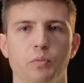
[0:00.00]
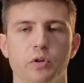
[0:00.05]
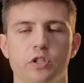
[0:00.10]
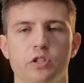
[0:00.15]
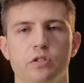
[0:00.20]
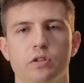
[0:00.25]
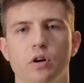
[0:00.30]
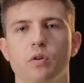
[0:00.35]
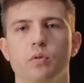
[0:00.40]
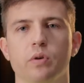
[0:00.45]

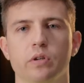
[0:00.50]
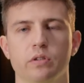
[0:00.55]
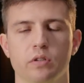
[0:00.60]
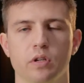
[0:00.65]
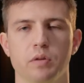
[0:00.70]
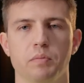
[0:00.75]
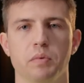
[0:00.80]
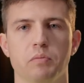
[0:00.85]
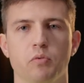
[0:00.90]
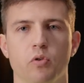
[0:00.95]
which is always
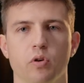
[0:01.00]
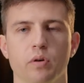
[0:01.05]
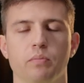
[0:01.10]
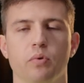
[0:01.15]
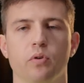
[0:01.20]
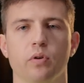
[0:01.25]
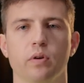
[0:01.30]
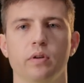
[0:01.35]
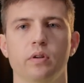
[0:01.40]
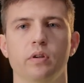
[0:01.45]
going to be more
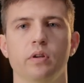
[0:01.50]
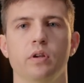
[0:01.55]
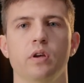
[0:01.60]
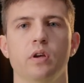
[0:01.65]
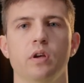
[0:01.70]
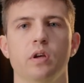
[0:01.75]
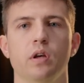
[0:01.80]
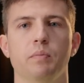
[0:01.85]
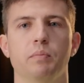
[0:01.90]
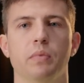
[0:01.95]
important,
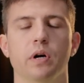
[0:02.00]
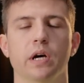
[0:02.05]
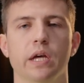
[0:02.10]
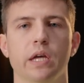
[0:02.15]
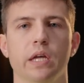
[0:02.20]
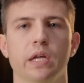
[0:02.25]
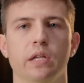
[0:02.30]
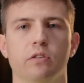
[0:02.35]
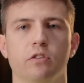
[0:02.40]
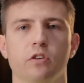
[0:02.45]

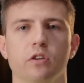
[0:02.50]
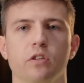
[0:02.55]
but it's